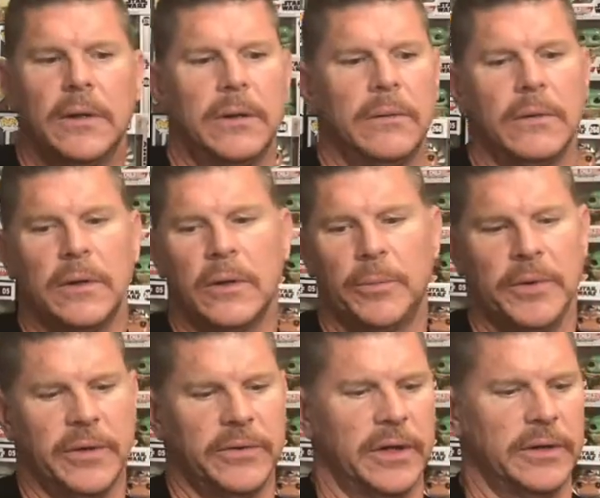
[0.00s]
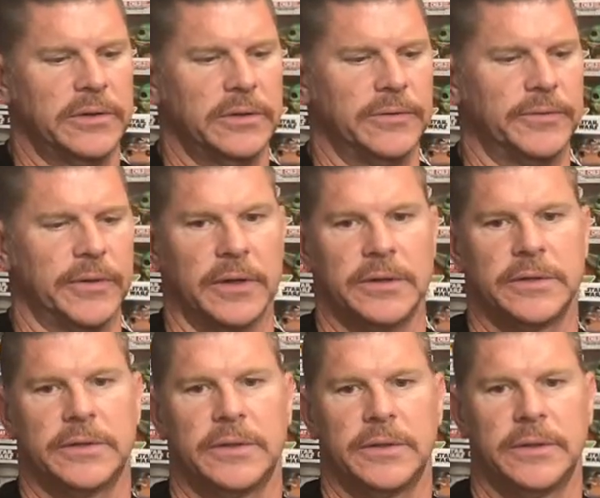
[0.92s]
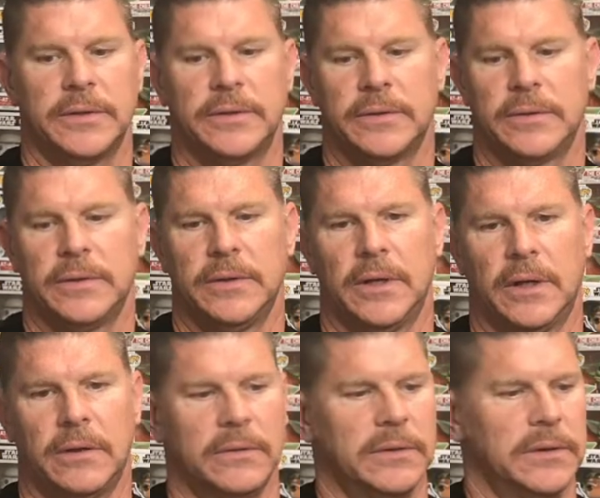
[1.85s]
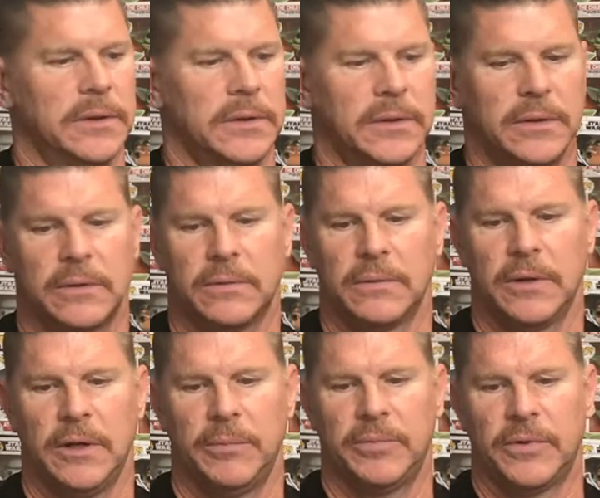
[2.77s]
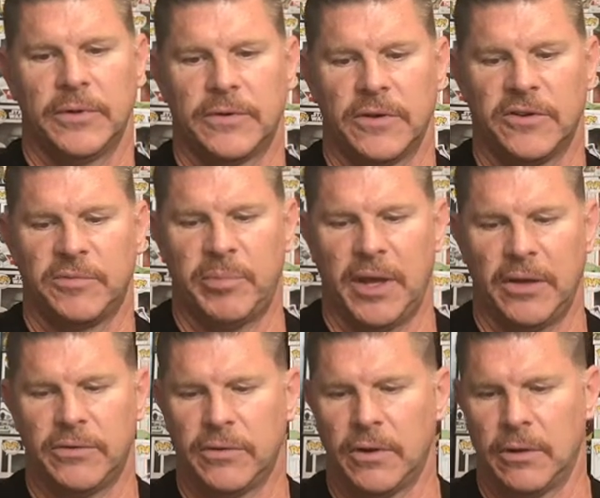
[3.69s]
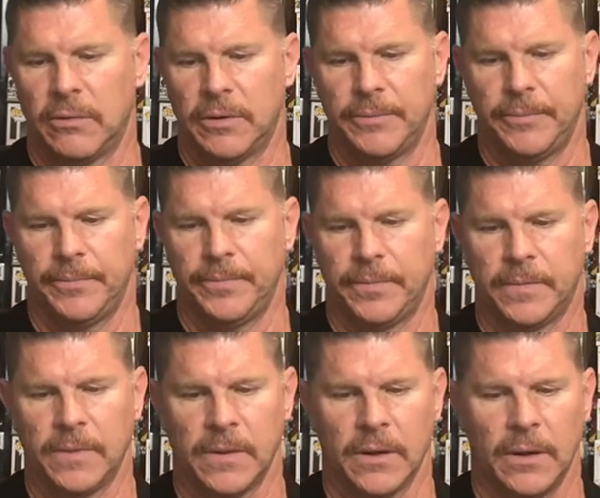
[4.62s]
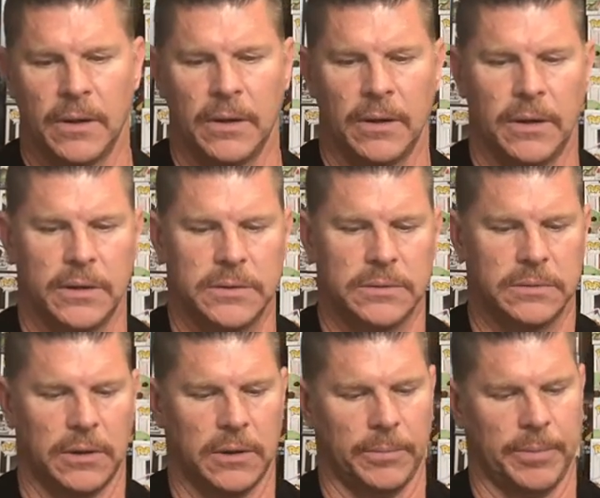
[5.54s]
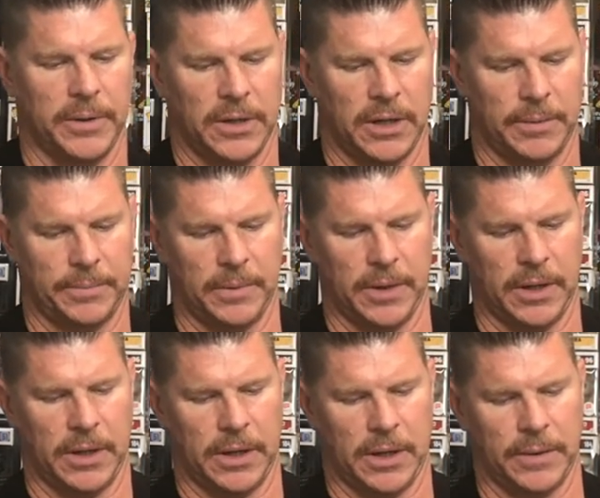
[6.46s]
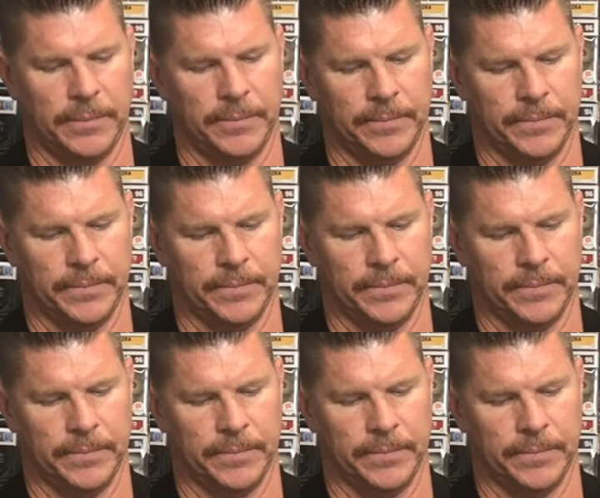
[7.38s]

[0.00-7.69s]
We'll open these other two first. You know, we'll keep the suspense going. So we'll open up El